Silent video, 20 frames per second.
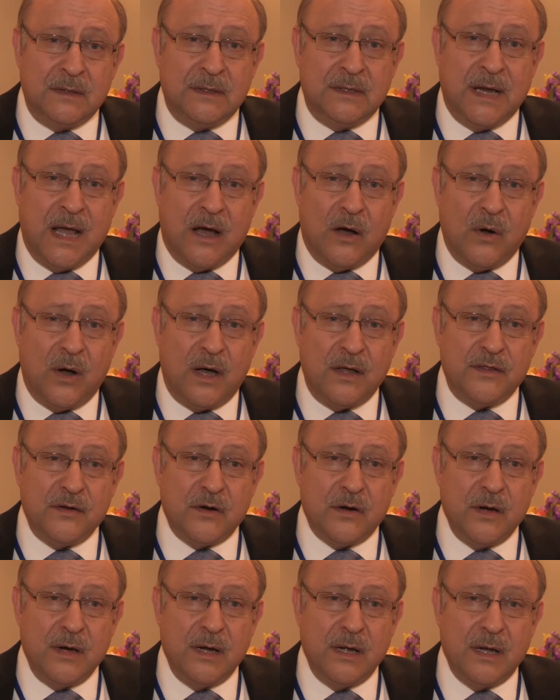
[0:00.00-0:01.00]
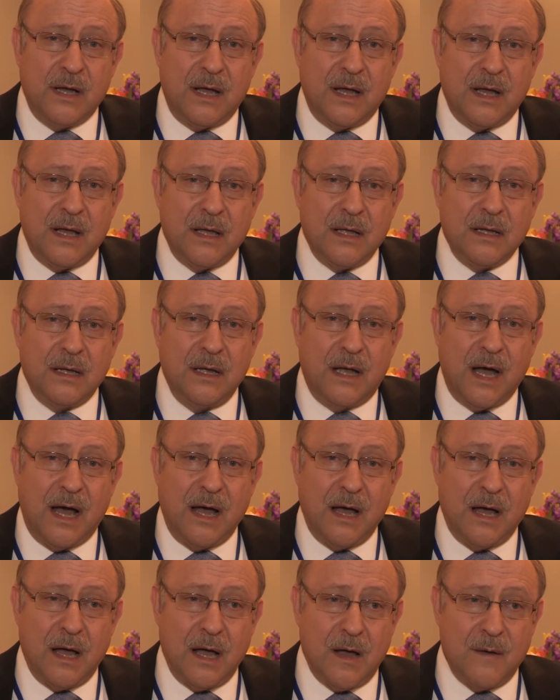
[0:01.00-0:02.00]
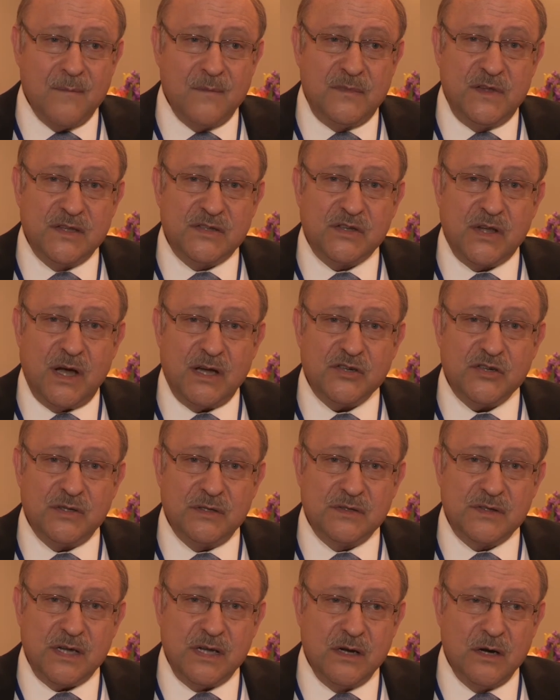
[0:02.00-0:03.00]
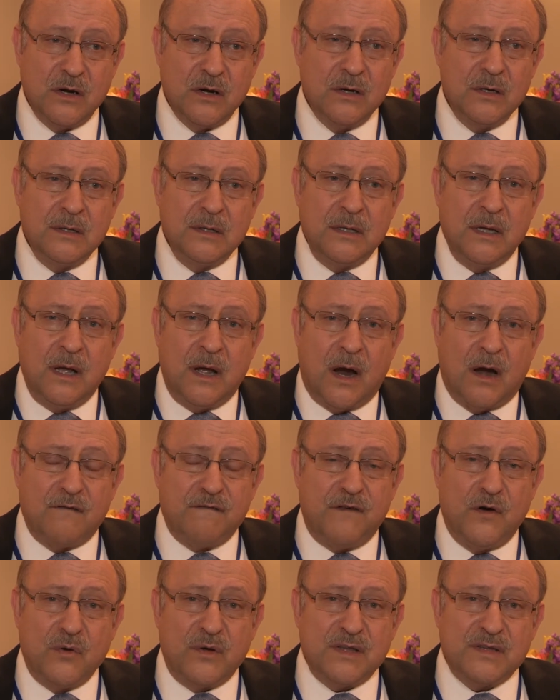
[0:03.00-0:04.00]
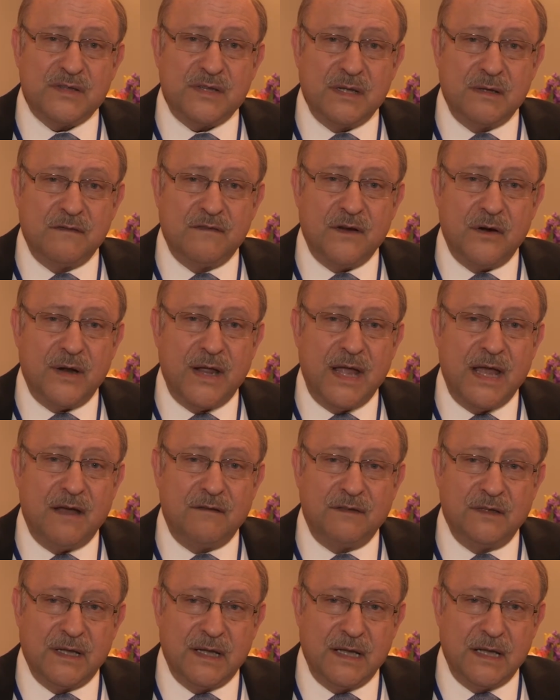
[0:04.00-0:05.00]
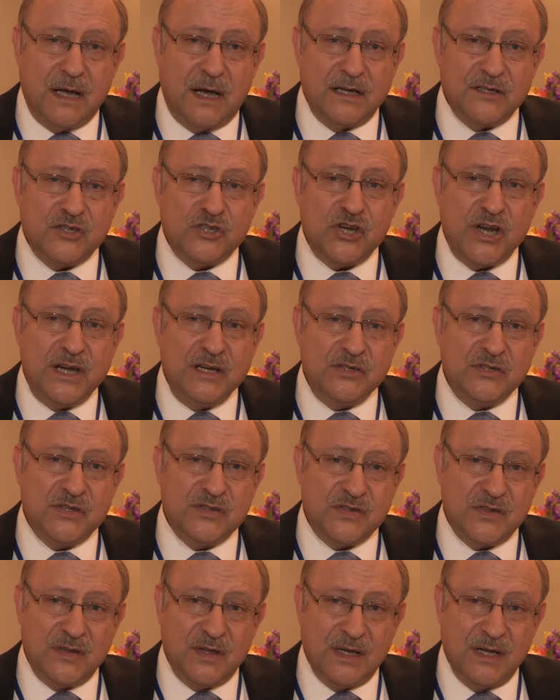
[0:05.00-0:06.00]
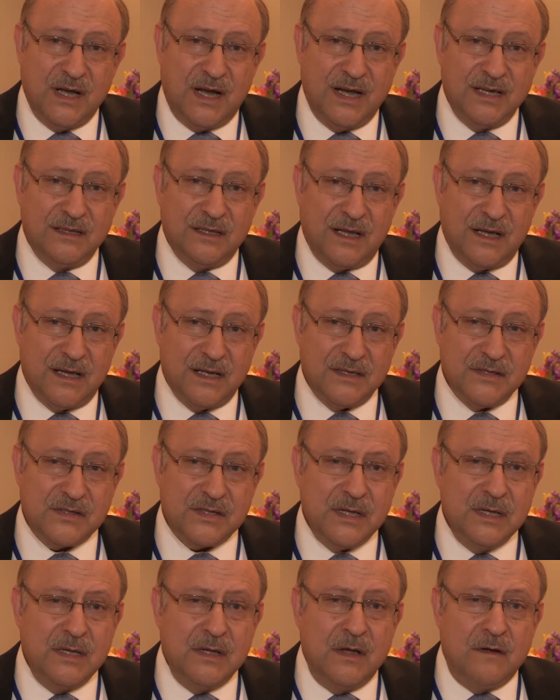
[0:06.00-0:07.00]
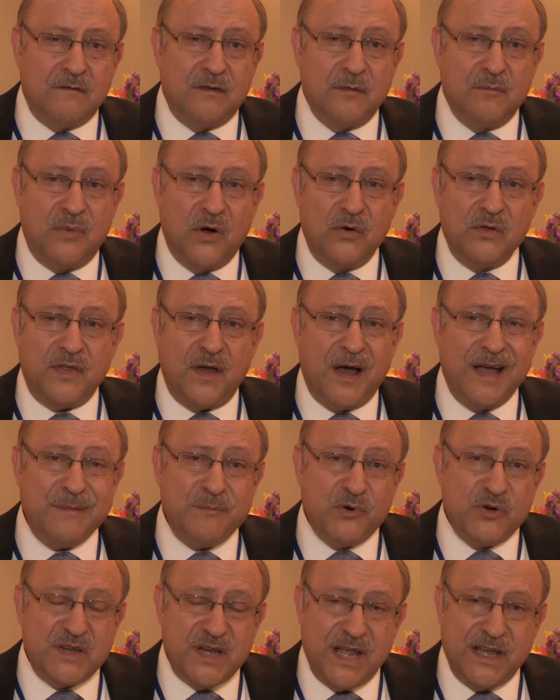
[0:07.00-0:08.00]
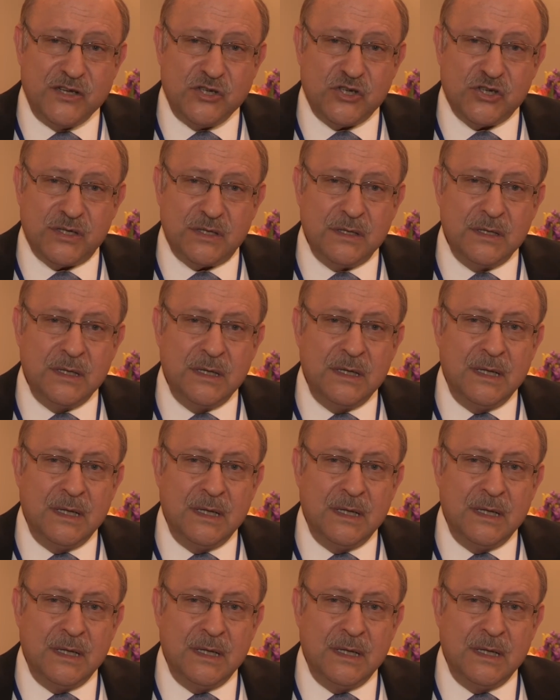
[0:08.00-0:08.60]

Now, other uh, um, discussions here are focusing very heavily on changes in the guidelines for both hypertension